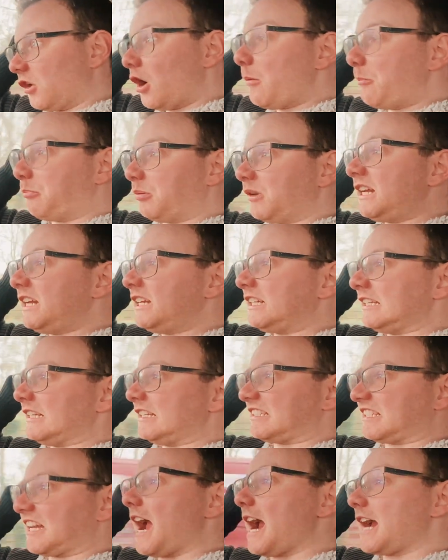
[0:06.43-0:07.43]
Got bleeding
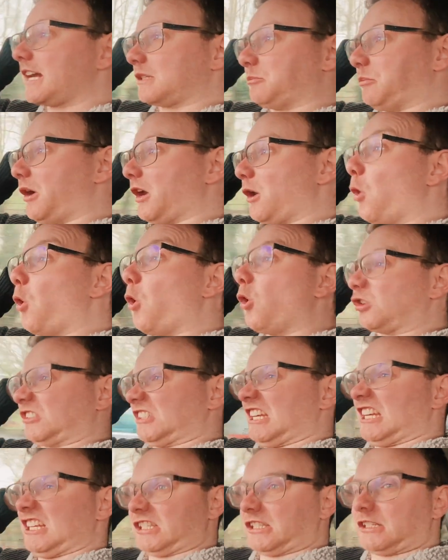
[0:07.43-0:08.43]
attacked by
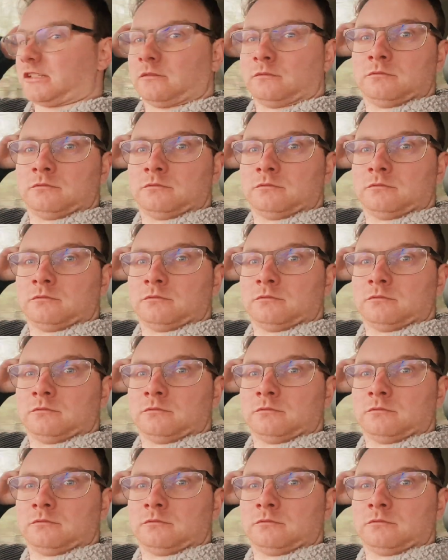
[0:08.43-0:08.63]
horses.